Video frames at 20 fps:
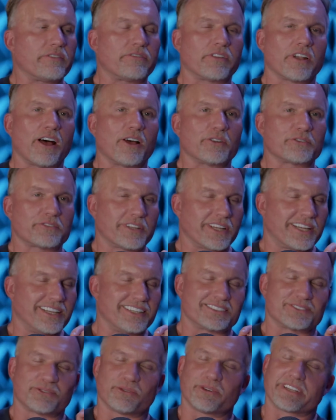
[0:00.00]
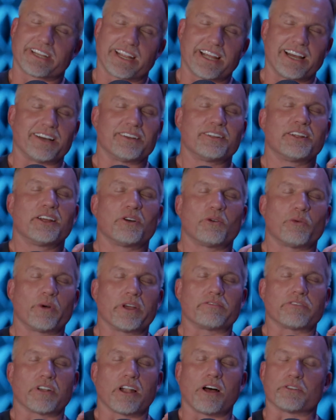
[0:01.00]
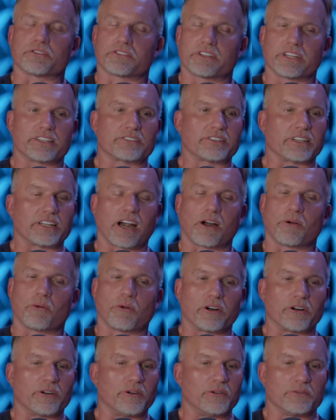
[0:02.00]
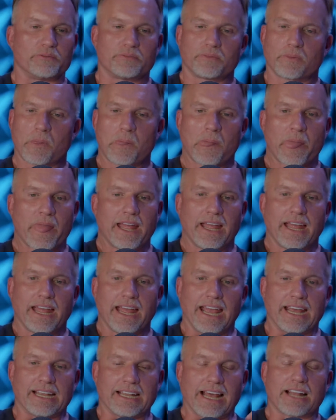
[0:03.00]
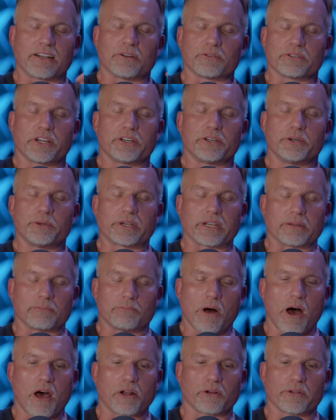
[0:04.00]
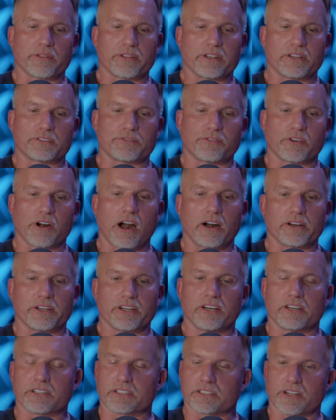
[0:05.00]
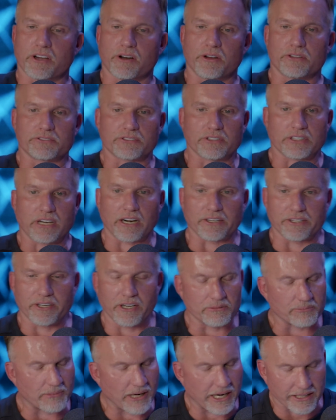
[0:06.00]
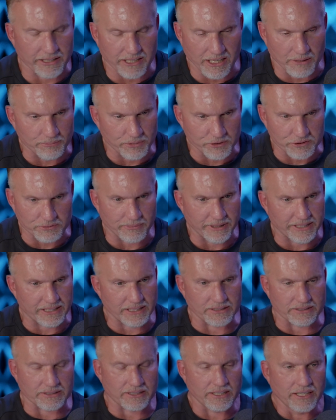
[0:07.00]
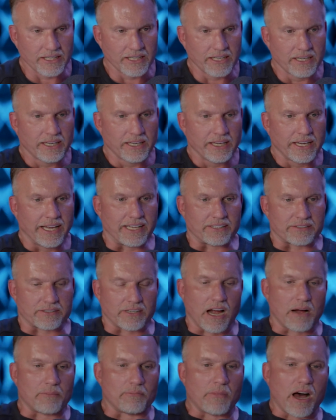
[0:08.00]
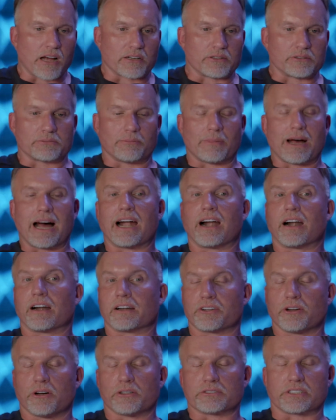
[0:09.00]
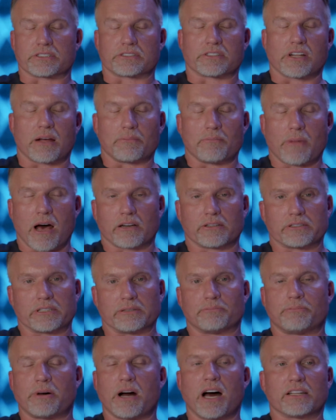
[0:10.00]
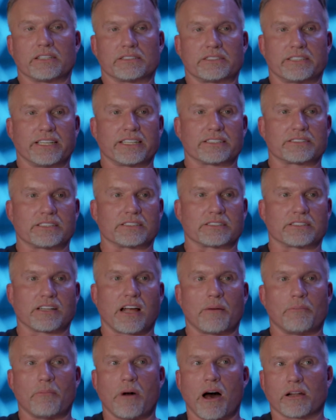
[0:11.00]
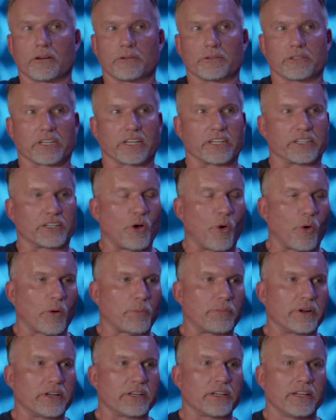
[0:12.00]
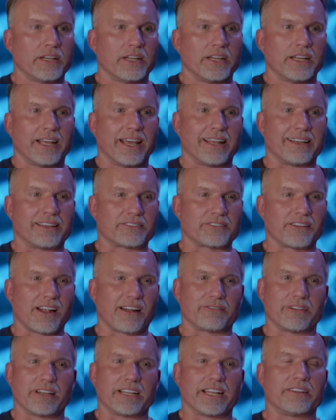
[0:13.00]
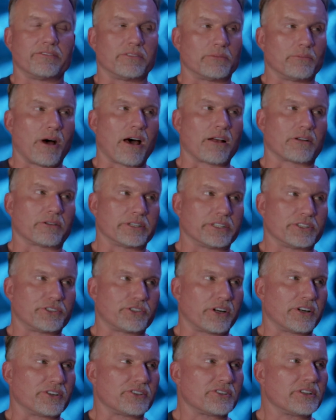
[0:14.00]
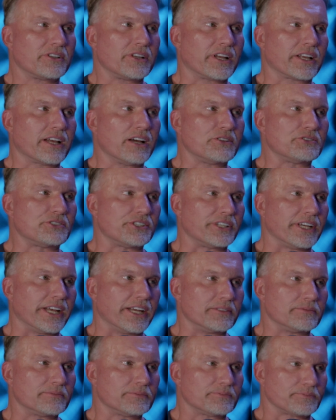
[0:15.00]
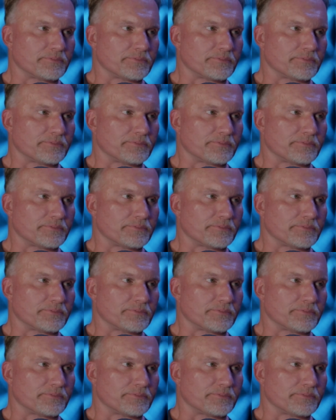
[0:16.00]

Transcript: We've lost it. Well, yeah, we've lost this in our world. And I don't know who can model this for our young adults and our young married couples, because it's not modeled by our adults. It's not modeled in politics. It's not modeled in corporate. And it's not really even modeled in church. Negotiate.